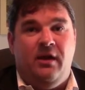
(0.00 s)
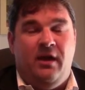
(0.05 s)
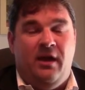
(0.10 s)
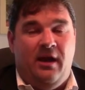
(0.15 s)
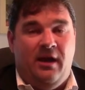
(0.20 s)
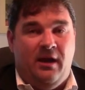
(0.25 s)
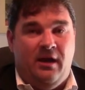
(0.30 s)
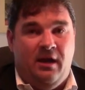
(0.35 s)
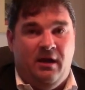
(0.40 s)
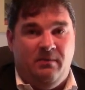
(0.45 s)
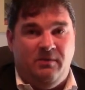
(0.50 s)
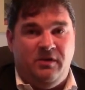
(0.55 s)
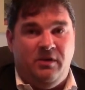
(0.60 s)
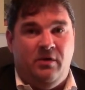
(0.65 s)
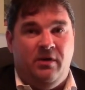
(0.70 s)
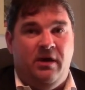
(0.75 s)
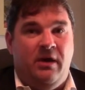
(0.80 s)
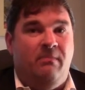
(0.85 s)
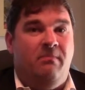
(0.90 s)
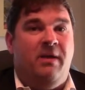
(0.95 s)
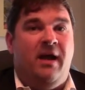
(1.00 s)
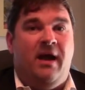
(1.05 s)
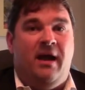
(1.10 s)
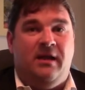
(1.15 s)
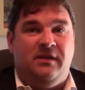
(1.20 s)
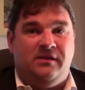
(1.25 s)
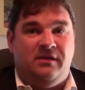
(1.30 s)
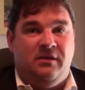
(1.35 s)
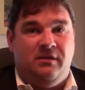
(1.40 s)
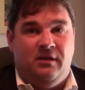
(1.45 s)
and come to an
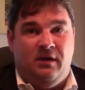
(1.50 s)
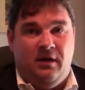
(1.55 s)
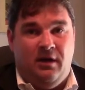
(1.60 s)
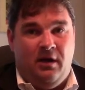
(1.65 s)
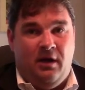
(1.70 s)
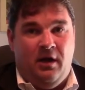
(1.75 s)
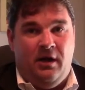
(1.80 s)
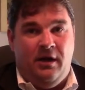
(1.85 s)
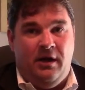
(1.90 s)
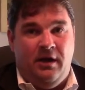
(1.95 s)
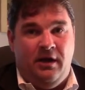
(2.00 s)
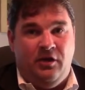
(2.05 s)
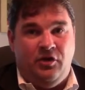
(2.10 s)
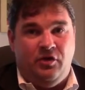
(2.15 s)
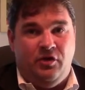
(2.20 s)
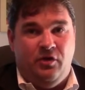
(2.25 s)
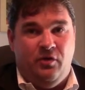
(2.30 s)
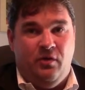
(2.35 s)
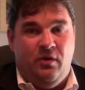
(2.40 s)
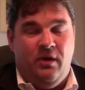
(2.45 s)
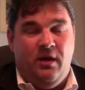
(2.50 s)
impasse on an issue.